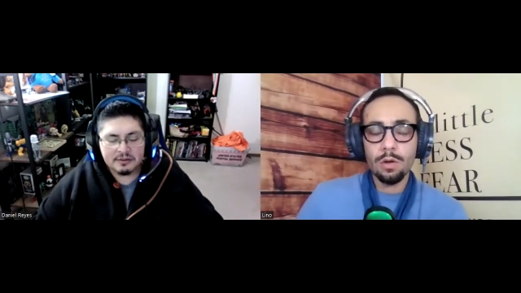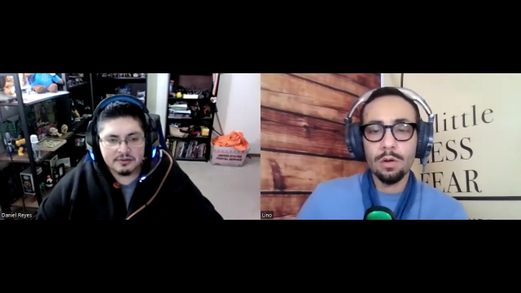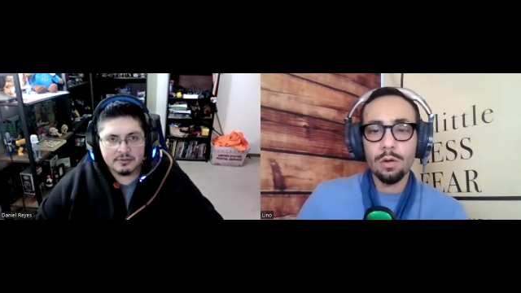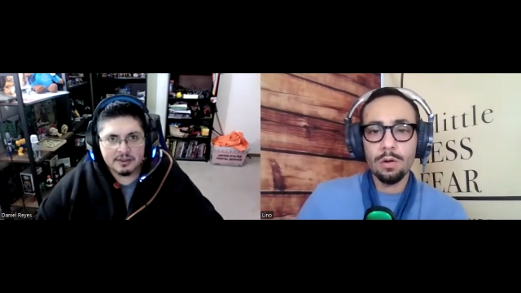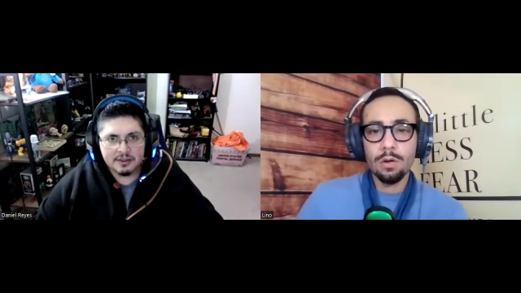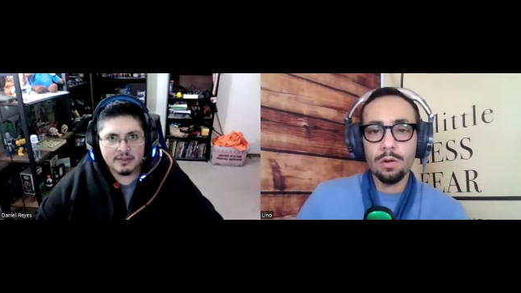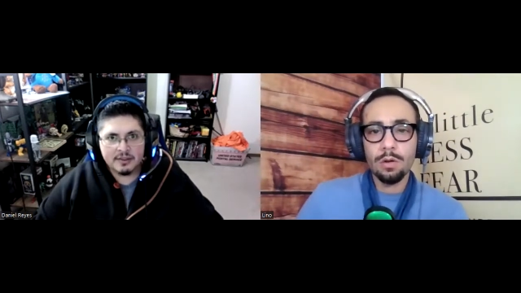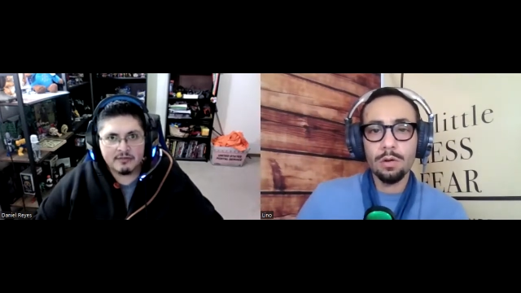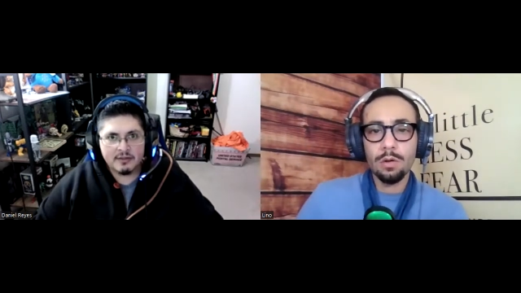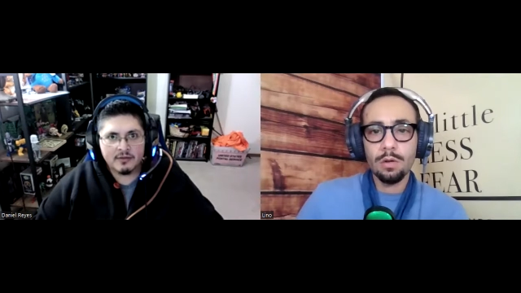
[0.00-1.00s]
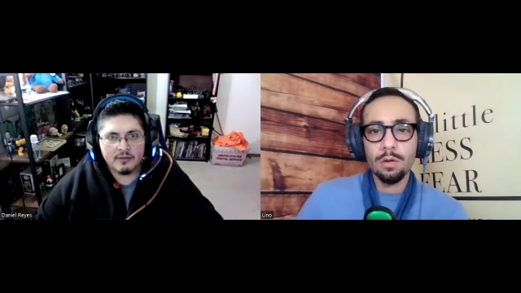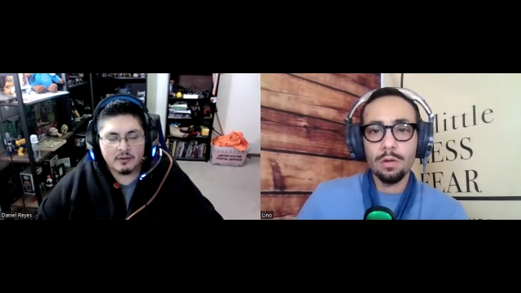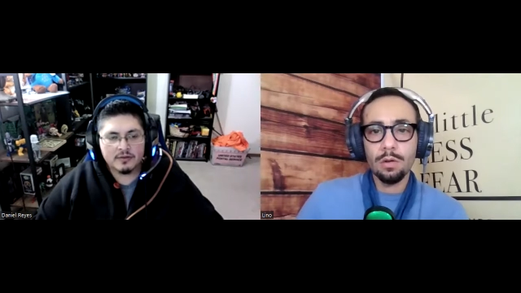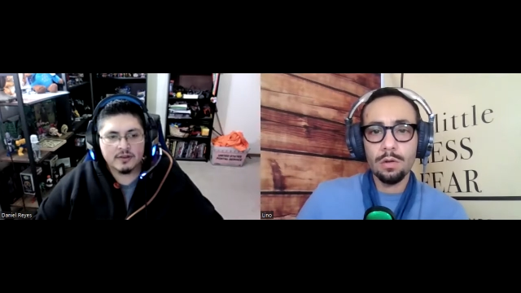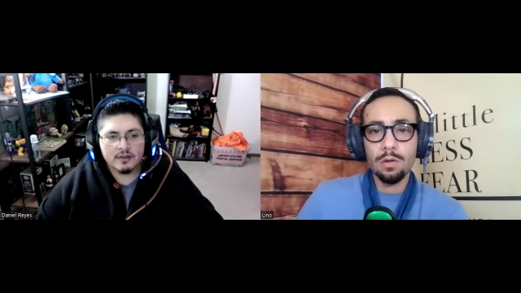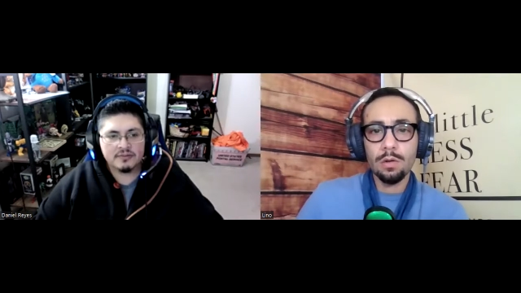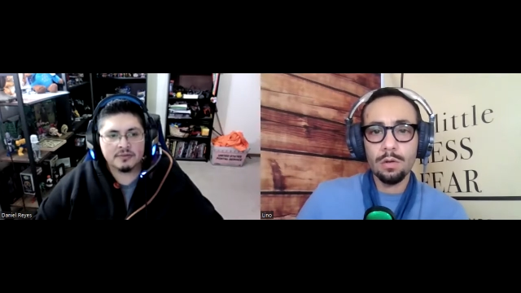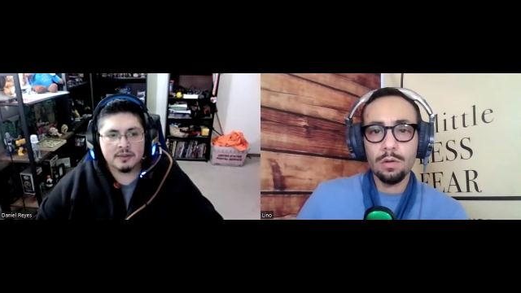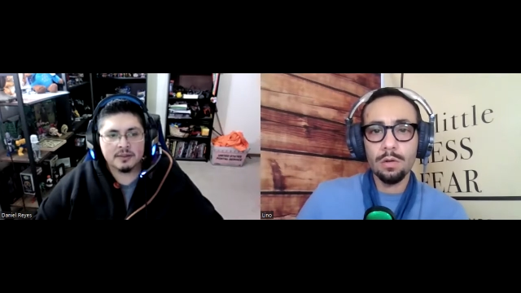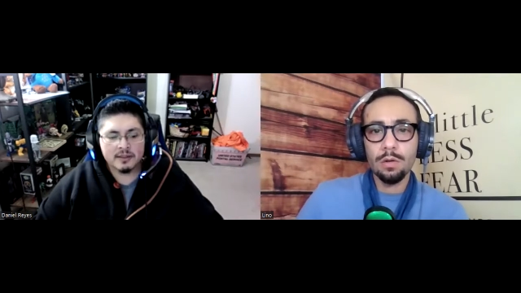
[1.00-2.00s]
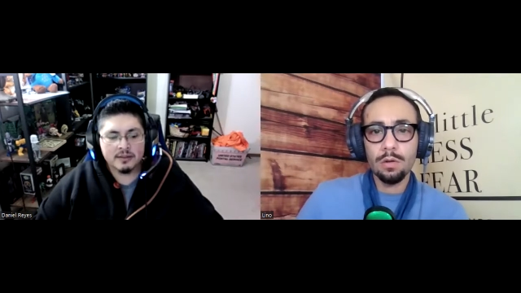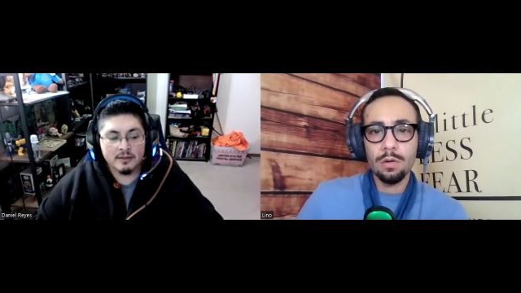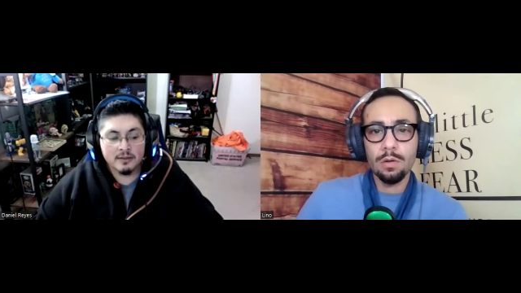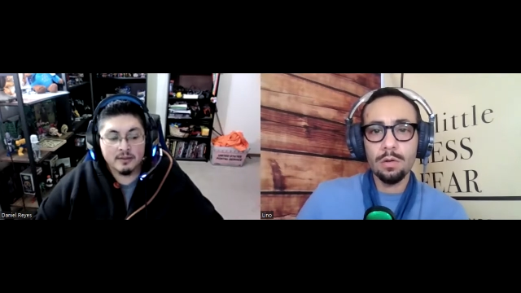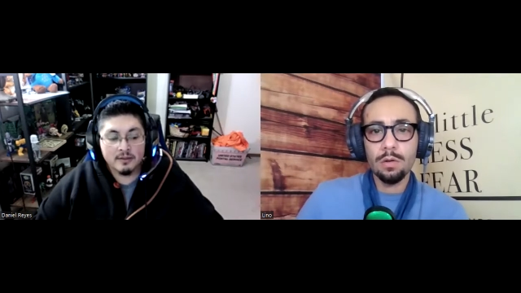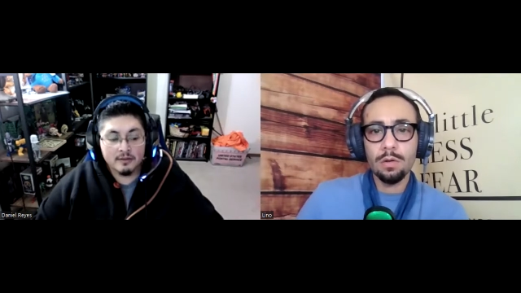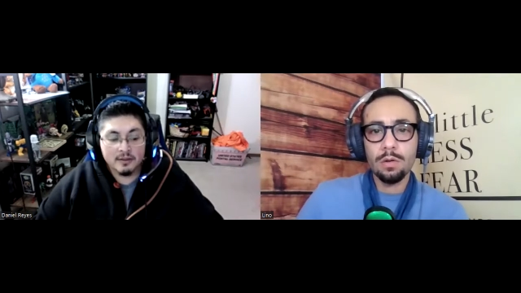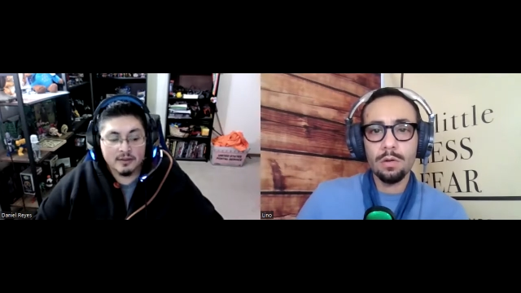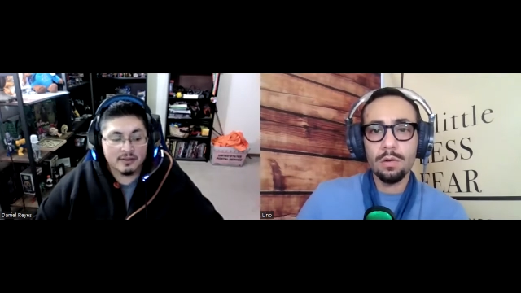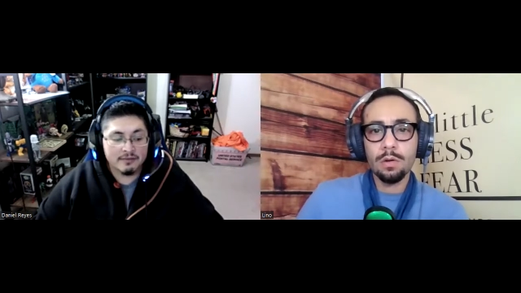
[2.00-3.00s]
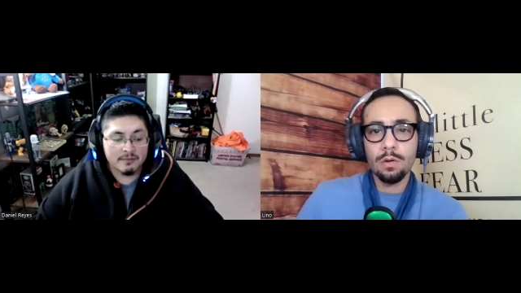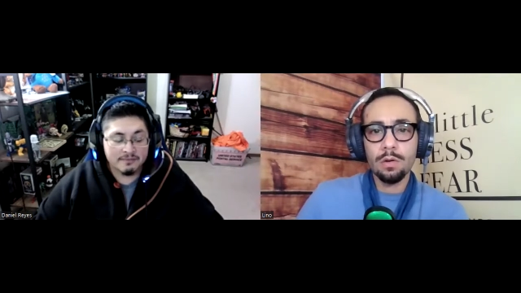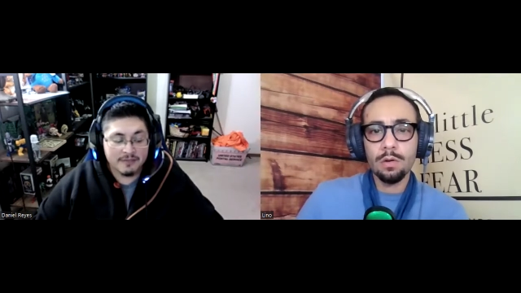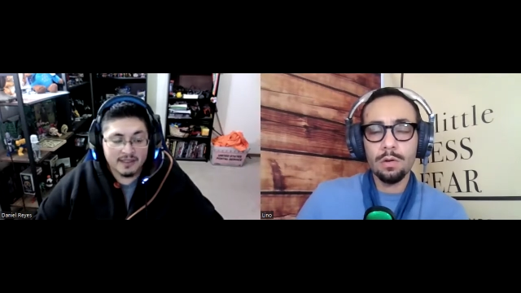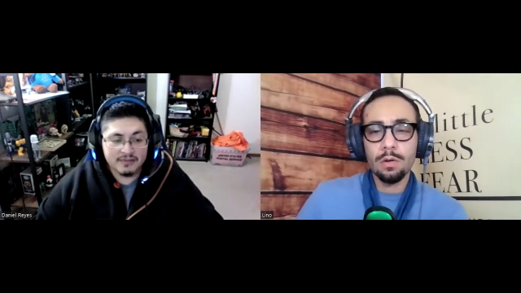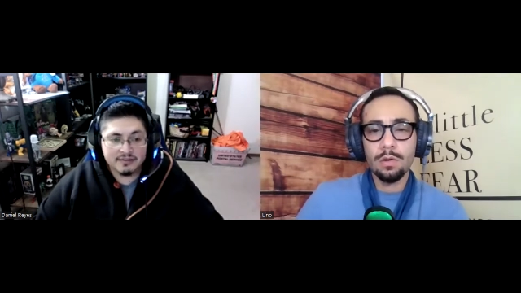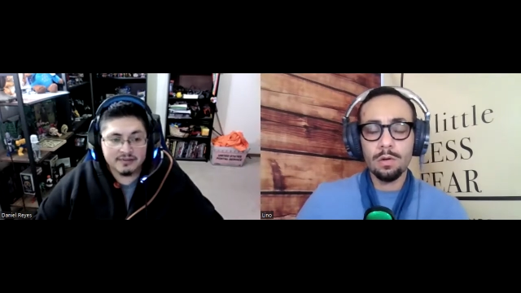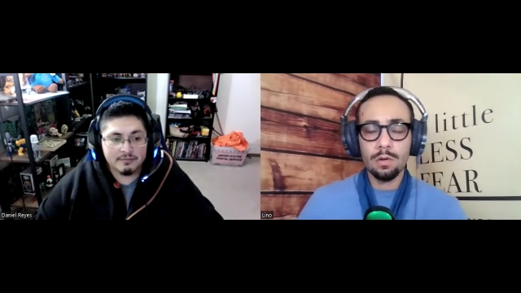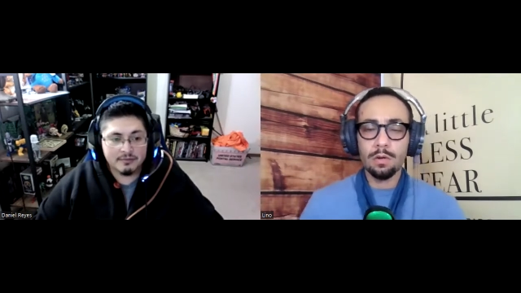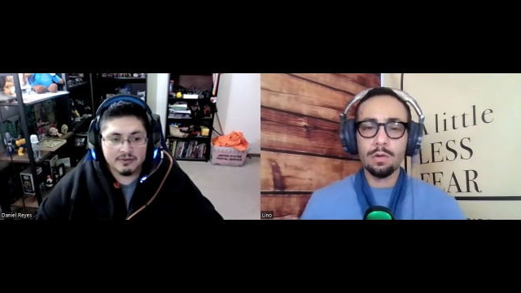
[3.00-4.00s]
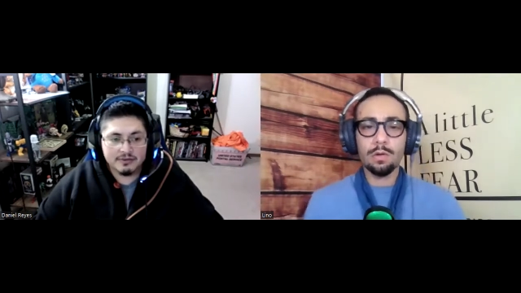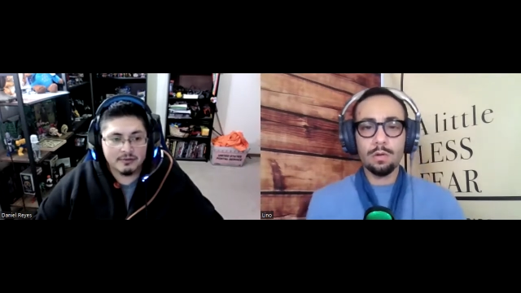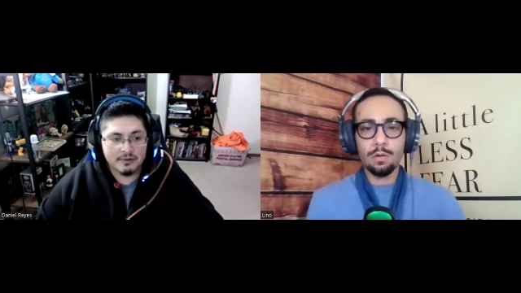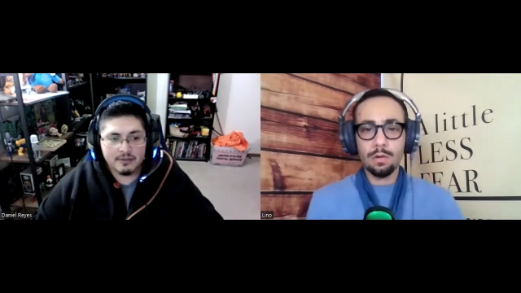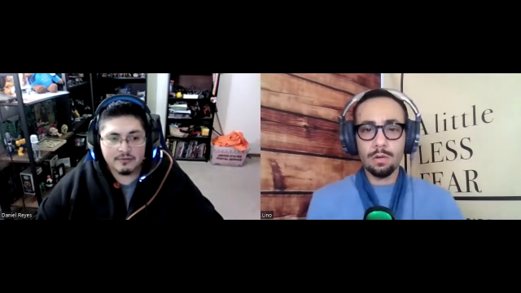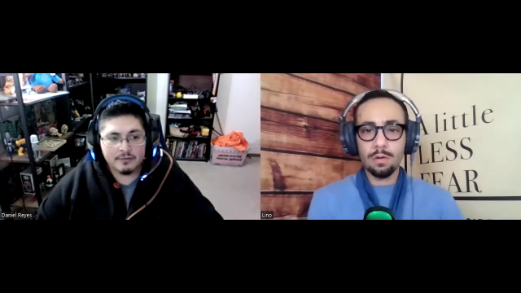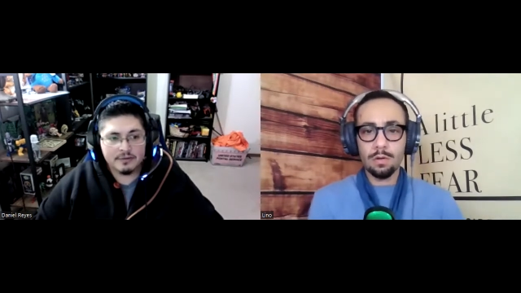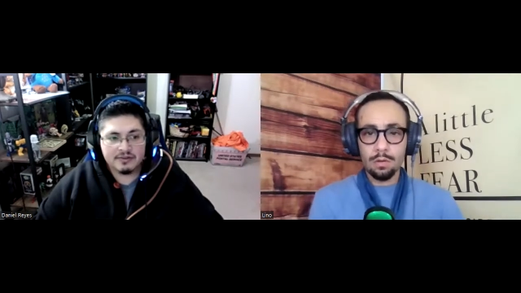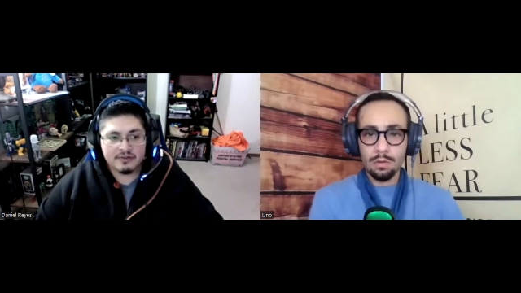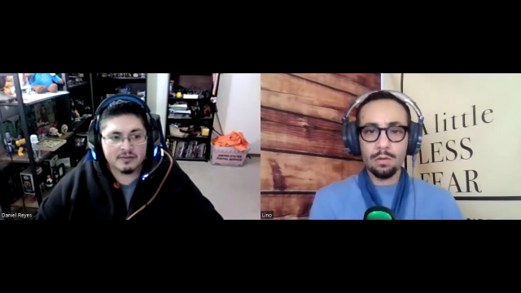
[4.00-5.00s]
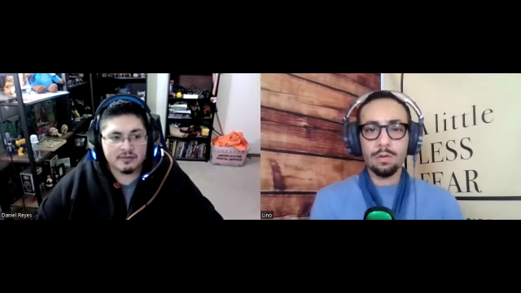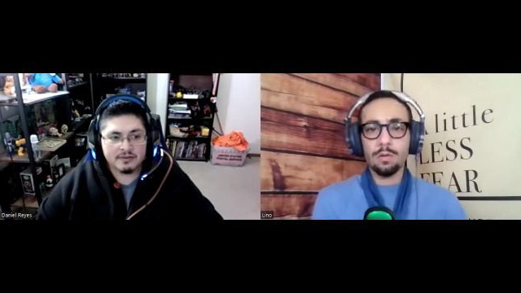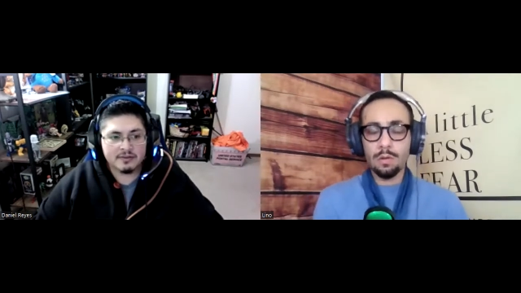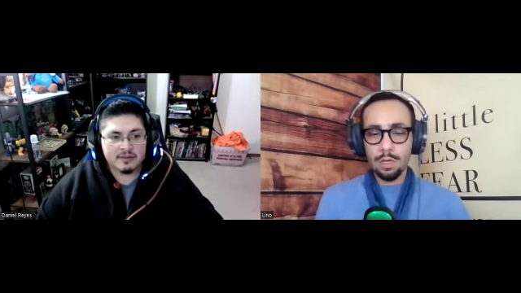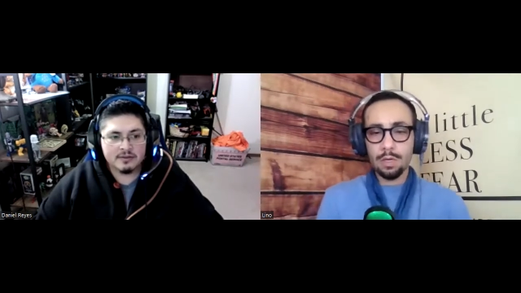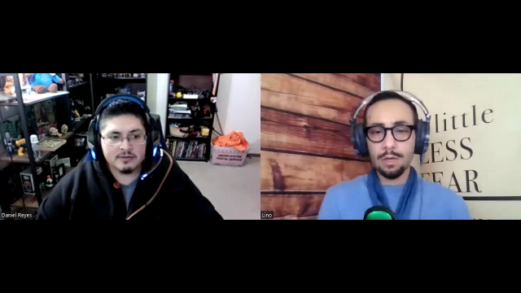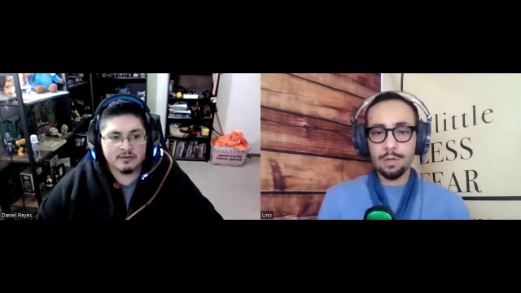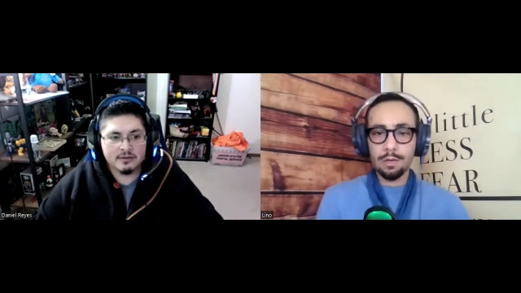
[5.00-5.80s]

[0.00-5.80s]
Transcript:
Speaker 1: in the beginning, have to have hard talks about like, look, if I'm fasting, please don't offer me stuff because I don't, yeah.